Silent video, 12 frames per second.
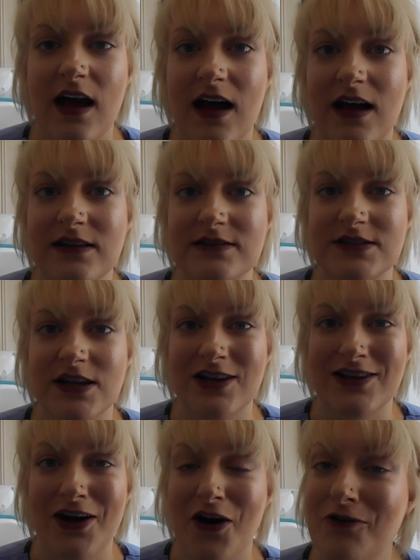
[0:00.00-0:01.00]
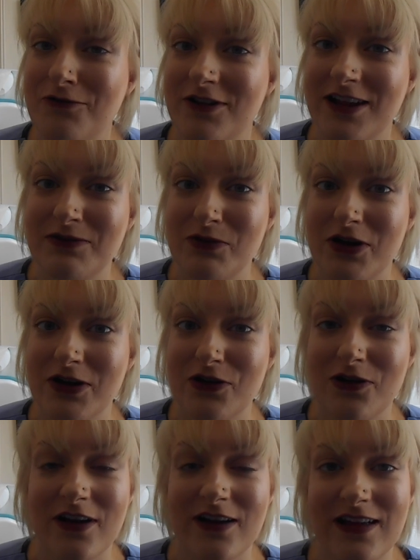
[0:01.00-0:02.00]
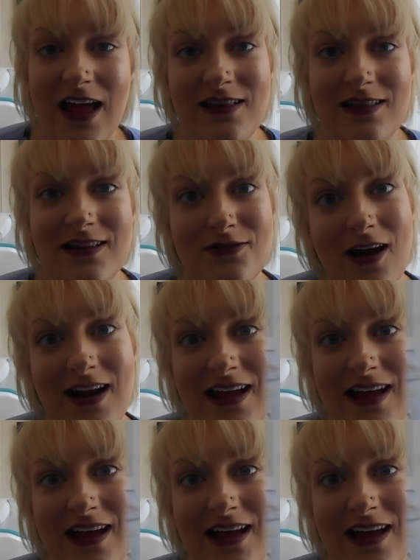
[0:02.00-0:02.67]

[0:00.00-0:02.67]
and hopefully we're going to get into this right